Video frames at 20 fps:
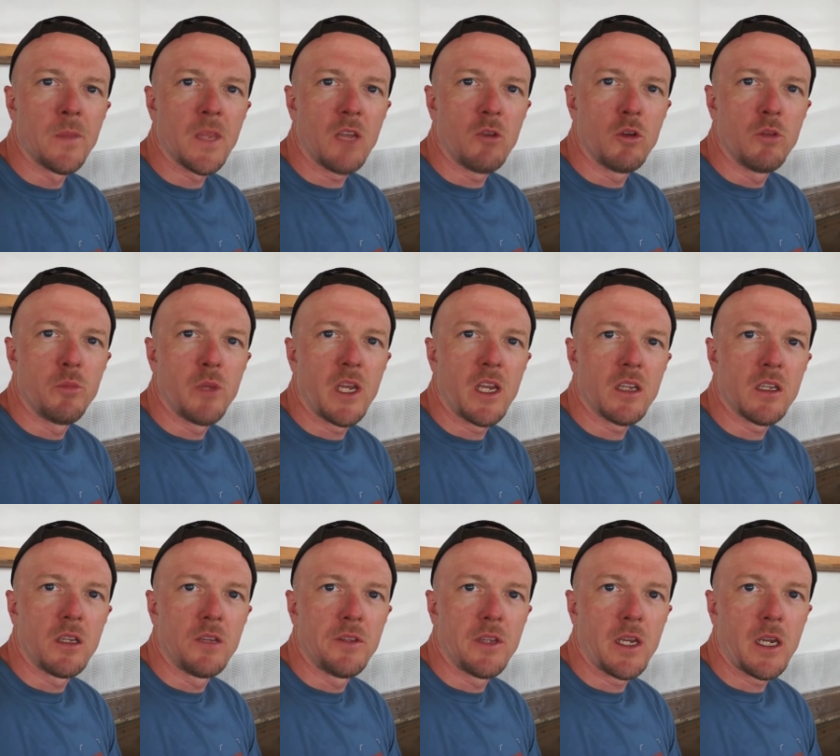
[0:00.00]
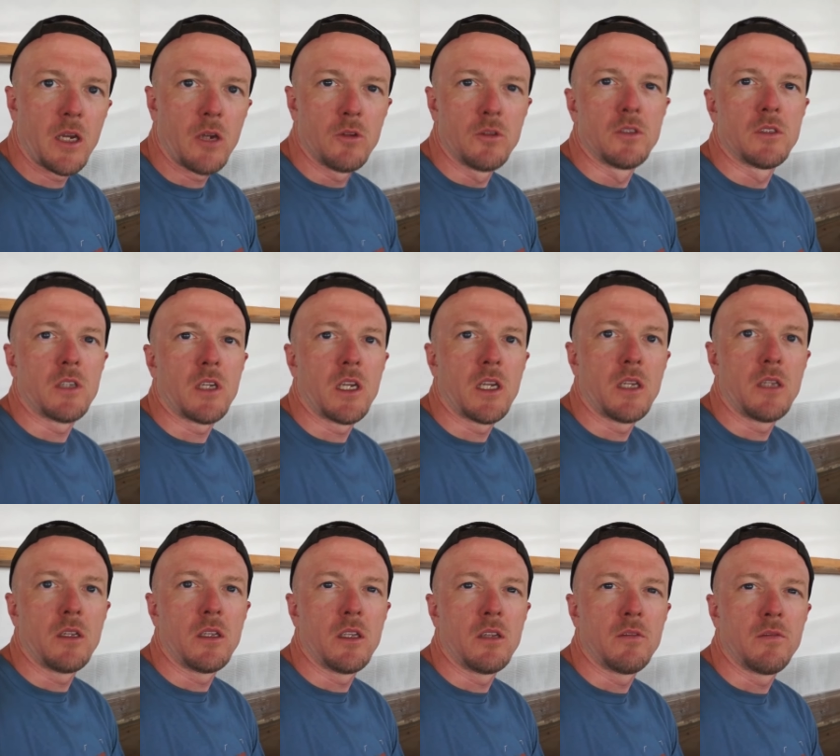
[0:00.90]
I went back on the
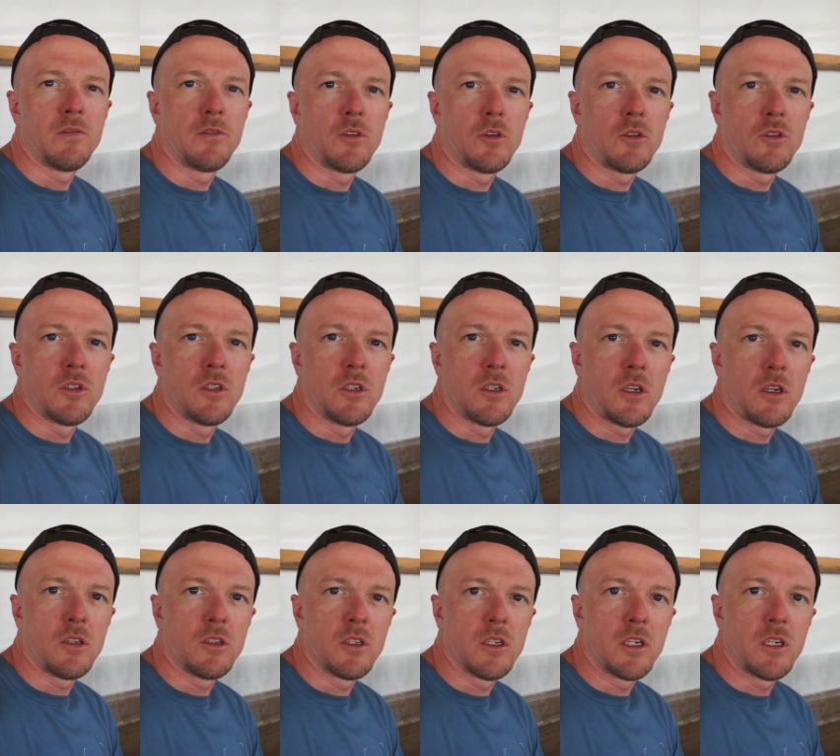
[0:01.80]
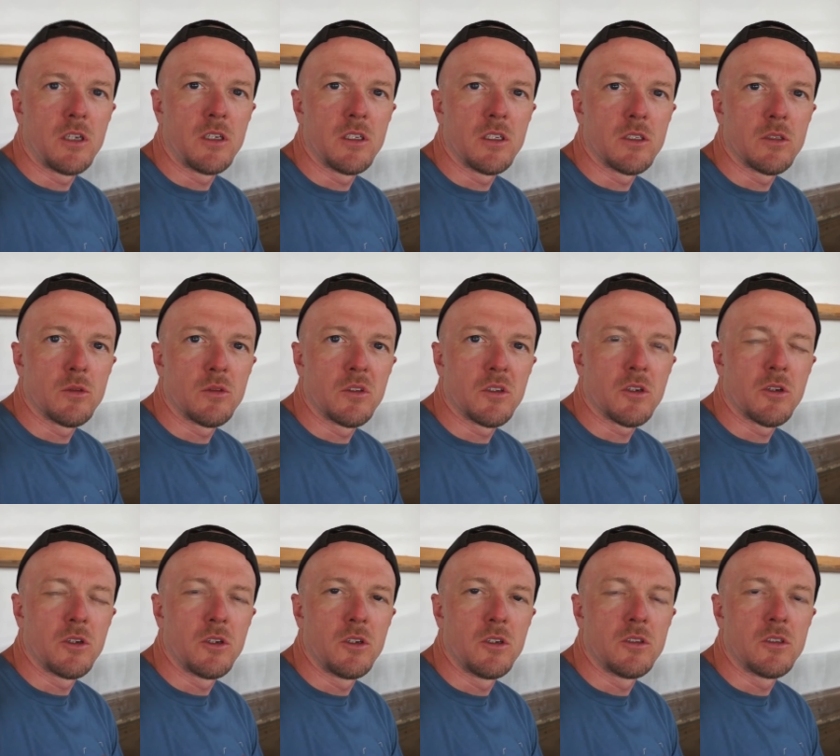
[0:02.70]
outside and filled in all the areas where the
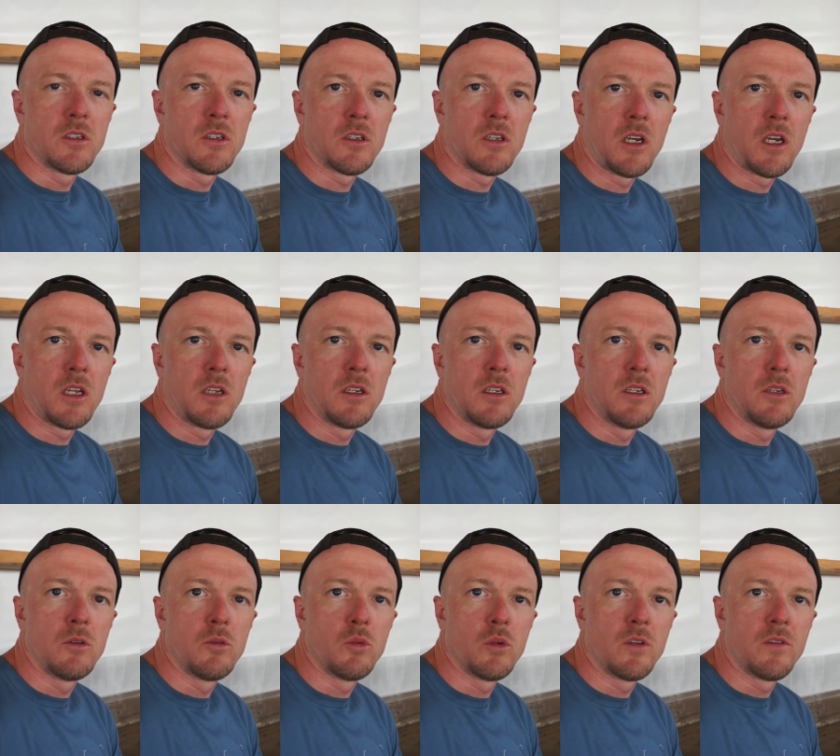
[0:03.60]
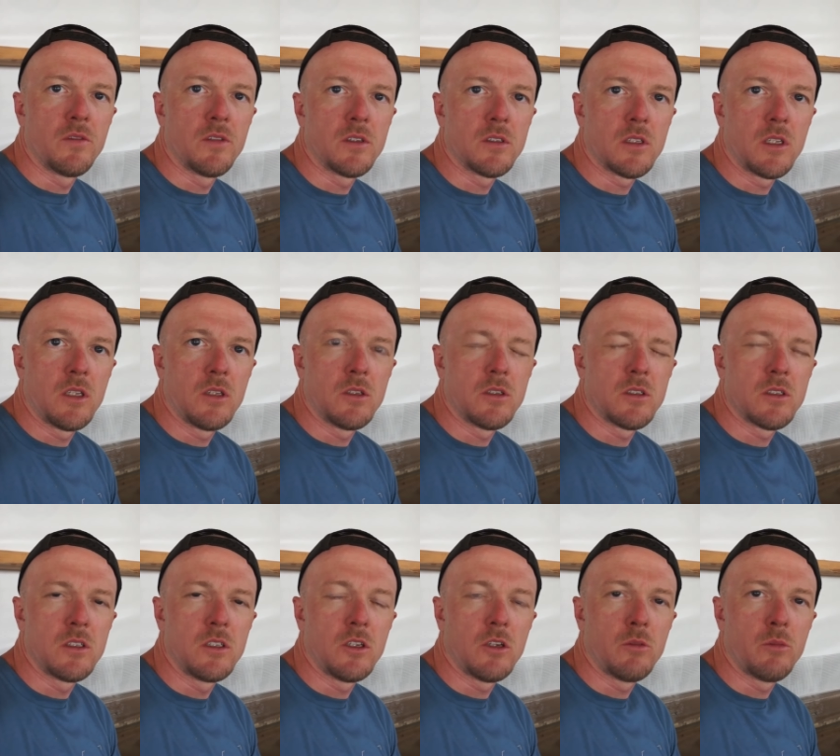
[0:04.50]
critters had gone in with the stainless
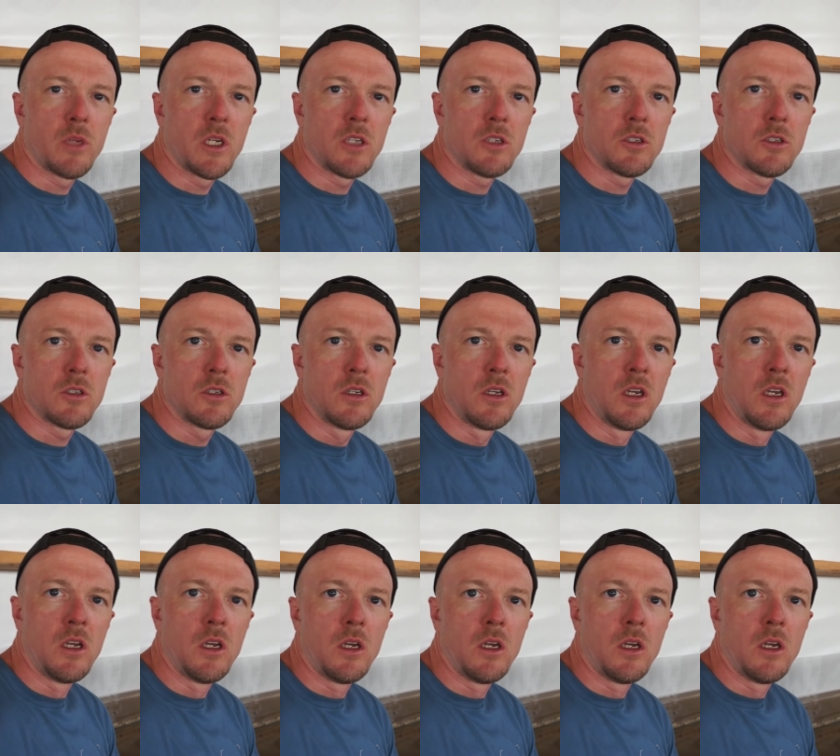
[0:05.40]
steel mesh.